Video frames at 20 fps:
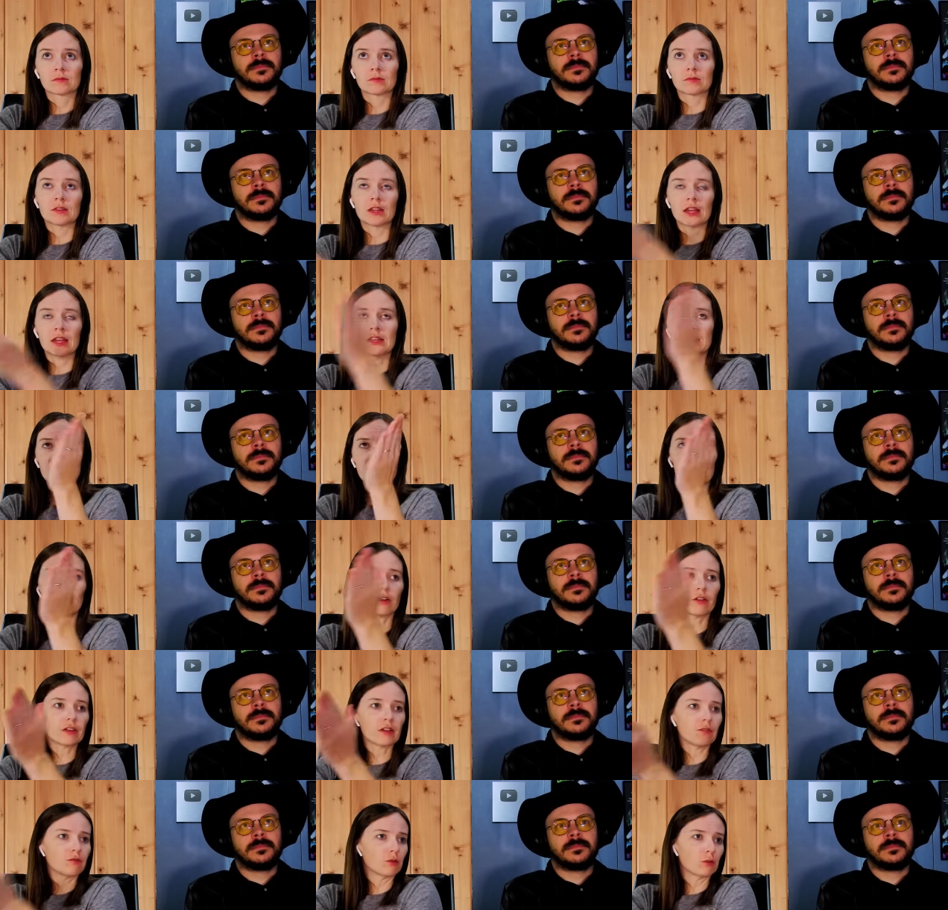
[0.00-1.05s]
Speaker 1: He's got all
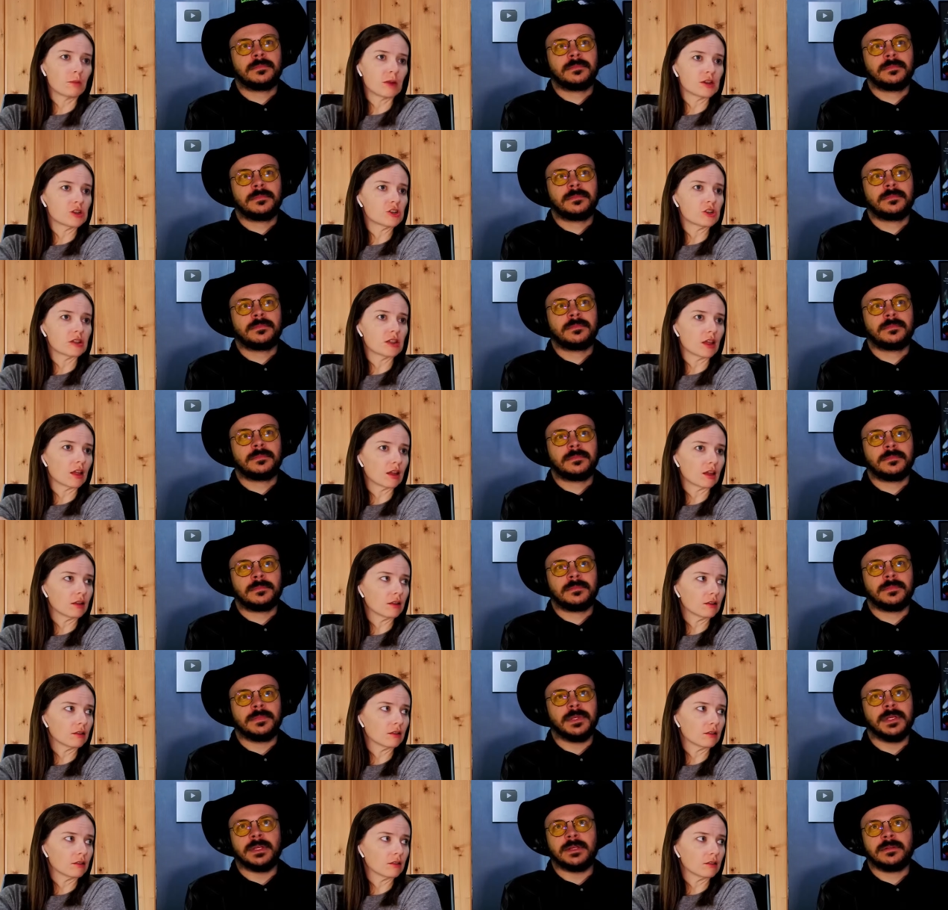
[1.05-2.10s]
the information that
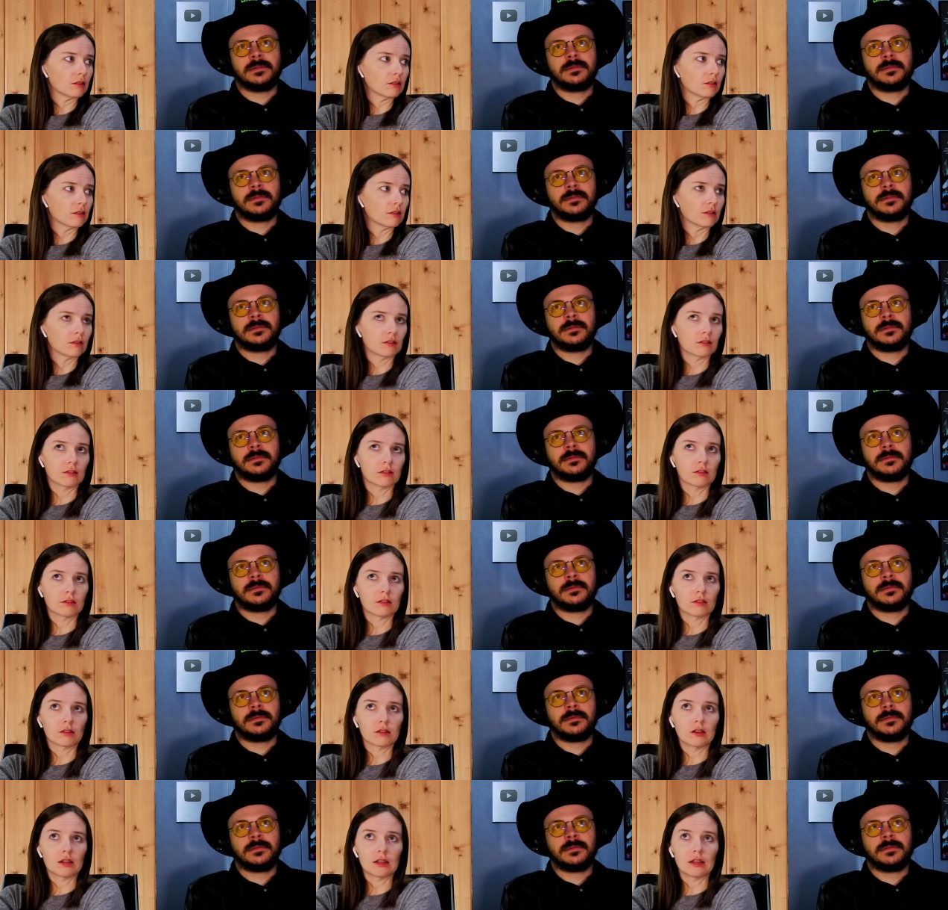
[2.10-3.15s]
yeah.
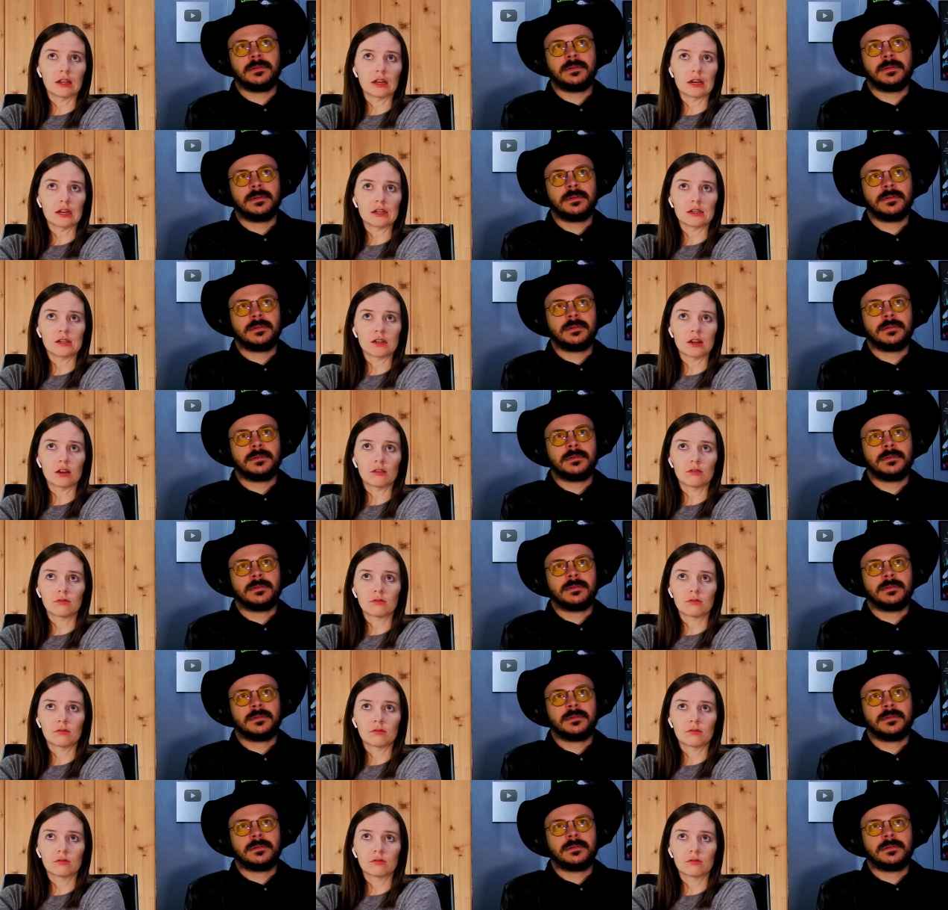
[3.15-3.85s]
they need to know.